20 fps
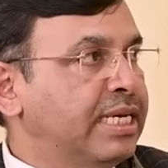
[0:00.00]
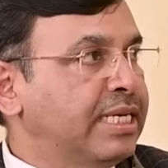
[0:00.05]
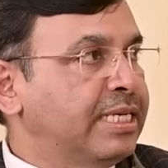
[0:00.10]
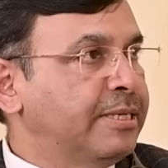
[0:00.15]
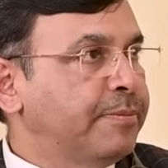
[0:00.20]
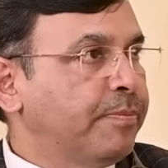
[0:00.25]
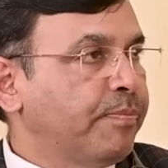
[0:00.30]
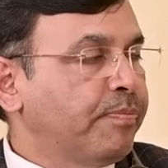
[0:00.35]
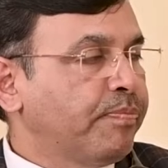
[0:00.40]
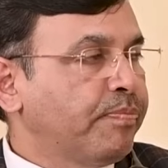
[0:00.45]

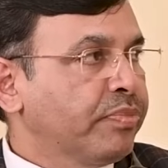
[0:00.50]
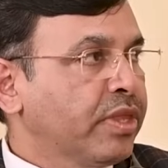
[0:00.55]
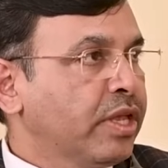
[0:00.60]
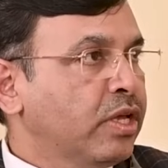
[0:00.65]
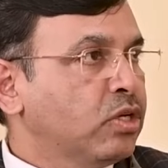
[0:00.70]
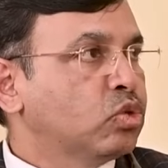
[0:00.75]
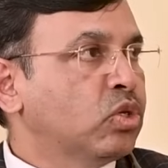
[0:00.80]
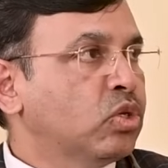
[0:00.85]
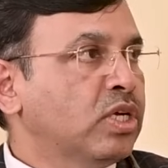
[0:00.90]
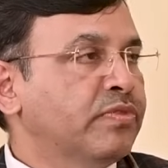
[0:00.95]
daily.
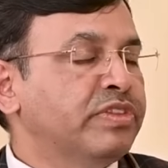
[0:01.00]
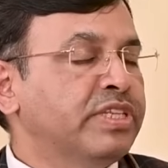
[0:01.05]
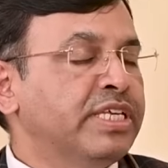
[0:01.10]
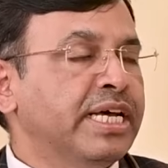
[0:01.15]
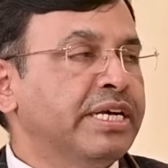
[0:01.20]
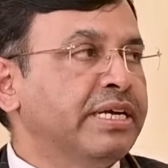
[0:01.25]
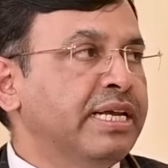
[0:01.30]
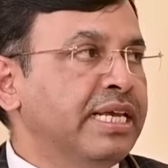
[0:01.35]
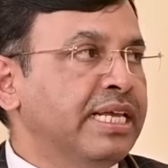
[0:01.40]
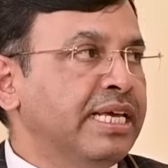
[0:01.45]
So if they
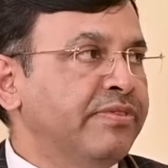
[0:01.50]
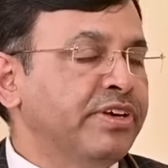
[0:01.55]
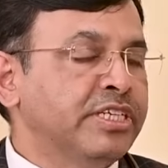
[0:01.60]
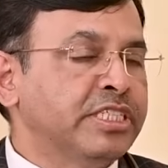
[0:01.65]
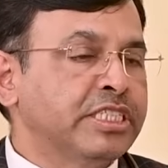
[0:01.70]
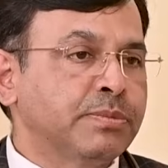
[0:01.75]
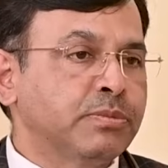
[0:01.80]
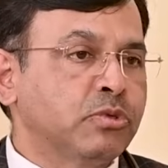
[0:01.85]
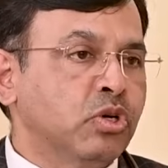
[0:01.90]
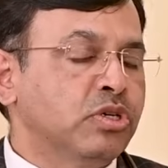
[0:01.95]
are relieved,
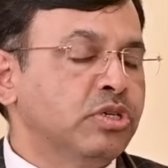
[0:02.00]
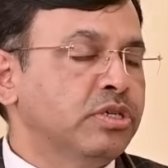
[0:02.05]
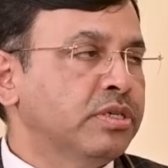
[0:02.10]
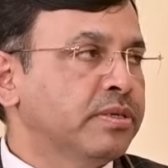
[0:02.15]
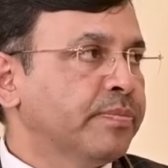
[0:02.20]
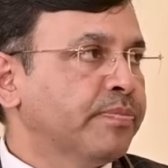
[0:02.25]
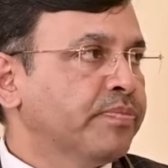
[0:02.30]
it's good.